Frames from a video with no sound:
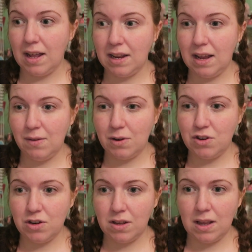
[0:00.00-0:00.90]
And it was
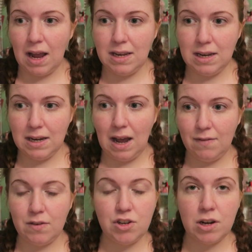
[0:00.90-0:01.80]
just, I didn't
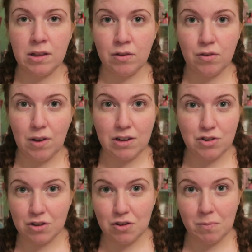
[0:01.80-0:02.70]
have a chance to
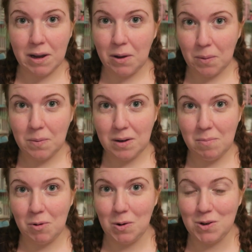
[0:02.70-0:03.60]
adjust to my own
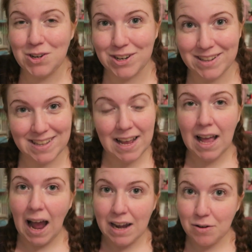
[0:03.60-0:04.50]
emotions.
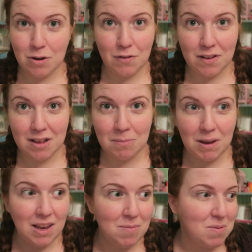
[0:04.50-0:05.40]
I don't know if it's
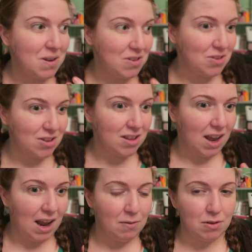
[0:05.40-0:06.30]
me, but it's just,
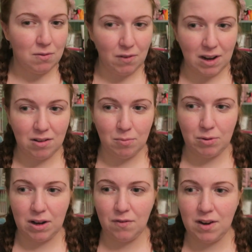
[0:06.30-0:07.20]
I was very
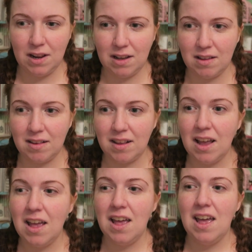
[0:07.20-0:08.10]
surprised feeling like this.
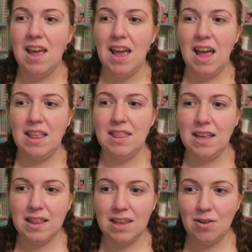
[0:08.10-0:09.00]
And
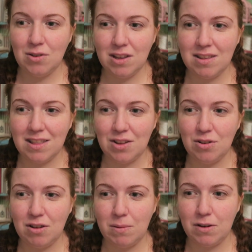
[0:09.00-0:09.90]
then the only thing that
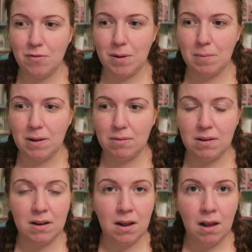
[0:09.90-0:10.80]
could come out of my mouth
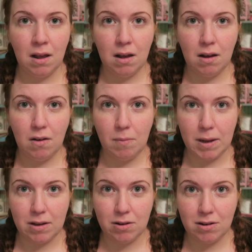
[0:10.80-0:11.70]
was, oh
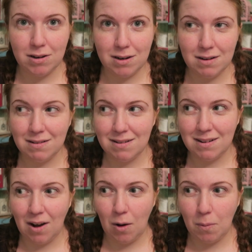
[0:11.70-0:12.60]
my god,
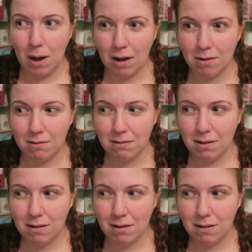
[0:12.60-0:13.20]
oh wow.